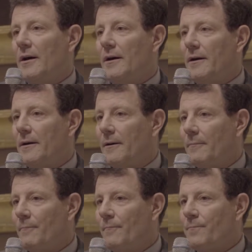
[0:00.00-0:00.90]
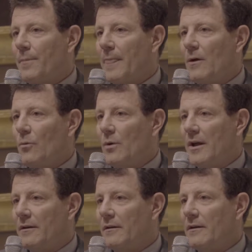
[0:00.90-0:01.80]
um,
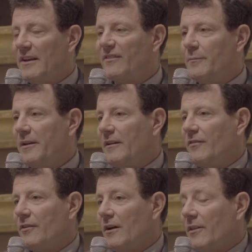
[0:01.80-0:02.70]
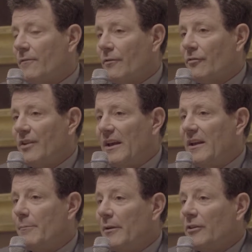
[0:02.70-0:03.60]
one estimate is that on the first
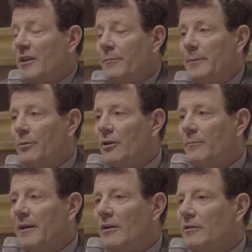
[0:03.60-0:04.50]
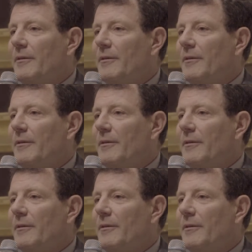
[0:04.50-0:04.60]
day, a million people could be killed.